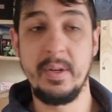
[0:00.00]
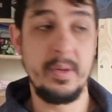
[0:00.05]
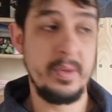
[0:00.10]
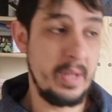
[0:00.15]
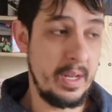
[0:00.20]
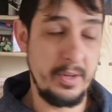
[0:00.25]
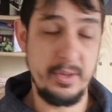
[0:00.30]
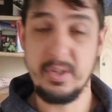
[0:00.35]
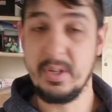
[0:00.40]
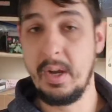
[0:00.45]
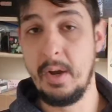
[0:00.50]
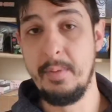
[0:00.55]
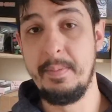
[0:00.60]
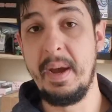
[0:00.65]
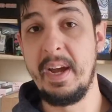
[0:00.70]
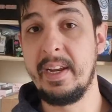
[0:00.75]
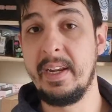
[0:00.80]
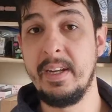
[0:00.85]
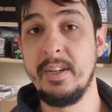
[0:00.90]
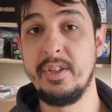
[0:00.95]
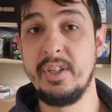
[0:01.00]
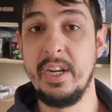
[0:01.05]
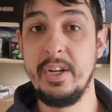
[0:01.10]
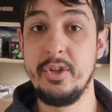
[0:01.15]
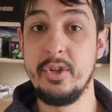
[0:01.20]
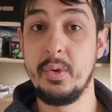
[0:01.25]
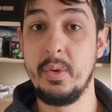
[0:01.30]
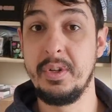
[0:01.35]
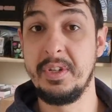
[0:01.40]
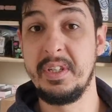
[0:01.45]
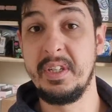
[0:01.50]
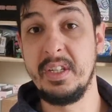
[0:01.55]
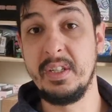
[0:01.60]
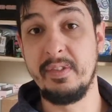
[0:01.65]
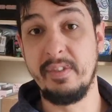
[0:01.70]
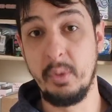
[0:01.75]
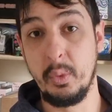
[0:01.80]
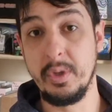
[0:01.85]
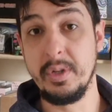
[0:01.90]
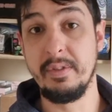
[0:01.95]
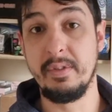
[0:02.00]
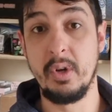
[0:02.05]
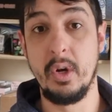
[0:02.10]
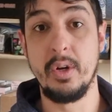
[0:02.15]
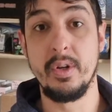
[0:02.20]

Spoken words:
You then just go back in, change the quantities for what you've got